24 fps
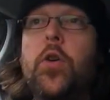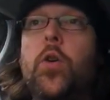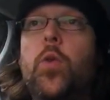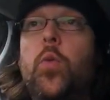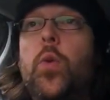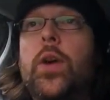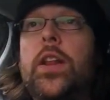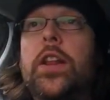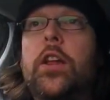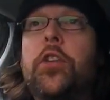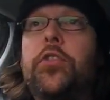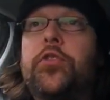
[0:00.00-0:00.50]

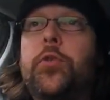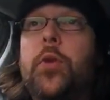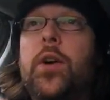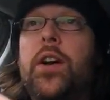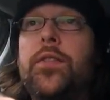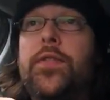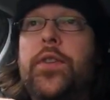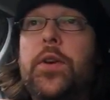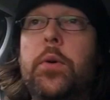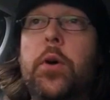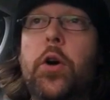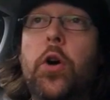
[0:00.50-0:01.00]
we lost
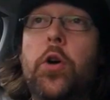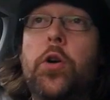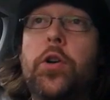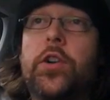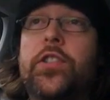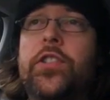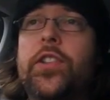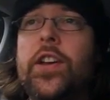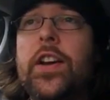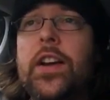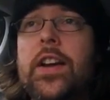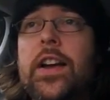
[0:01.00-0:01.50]
quite a few
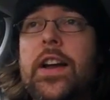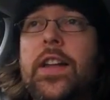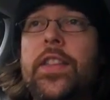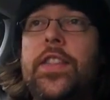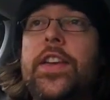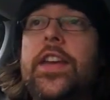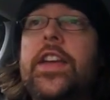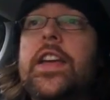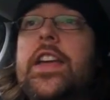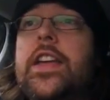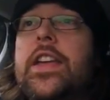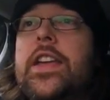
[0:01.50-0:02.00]
orcs.
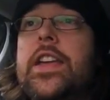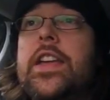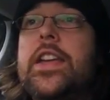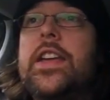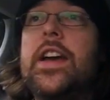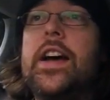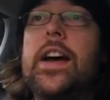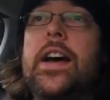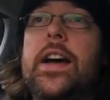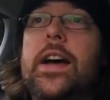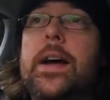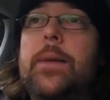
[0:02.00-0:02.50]

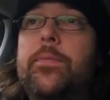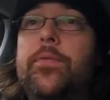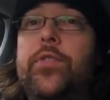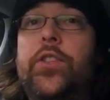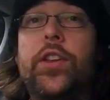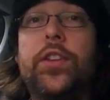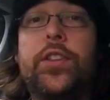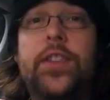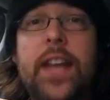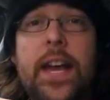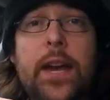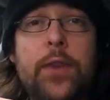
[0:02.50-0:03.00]

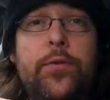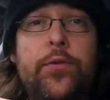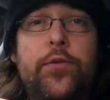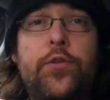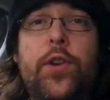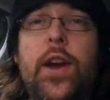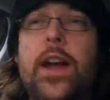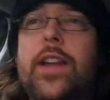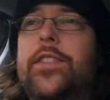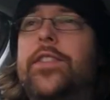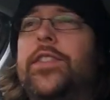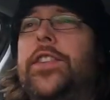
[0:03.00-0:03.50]
The Death
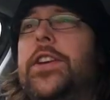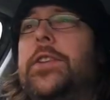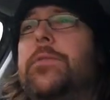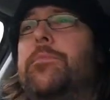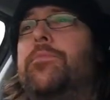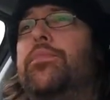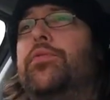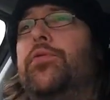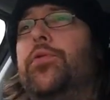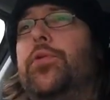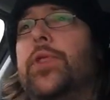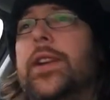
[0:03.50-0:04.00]
Dread did
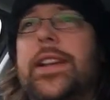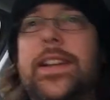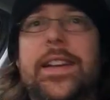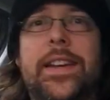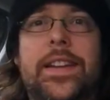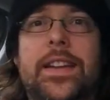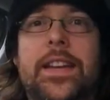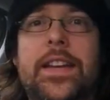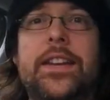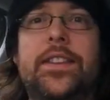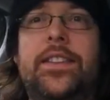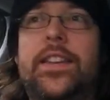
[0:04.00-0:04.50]

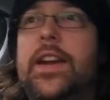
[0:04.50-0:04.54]
brilliantly.